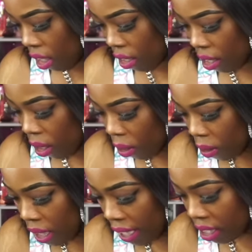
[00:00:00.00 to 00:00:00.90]

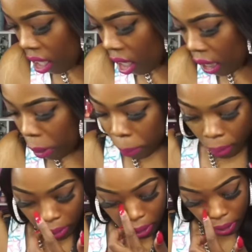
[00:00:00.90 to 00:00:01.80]
So that's all I
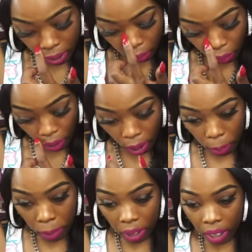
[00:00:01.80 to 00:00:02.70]
purchased
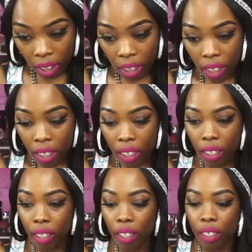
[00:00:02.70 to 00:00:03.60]
from
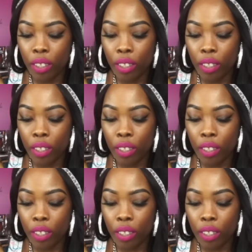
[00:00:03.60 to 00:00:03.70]
the...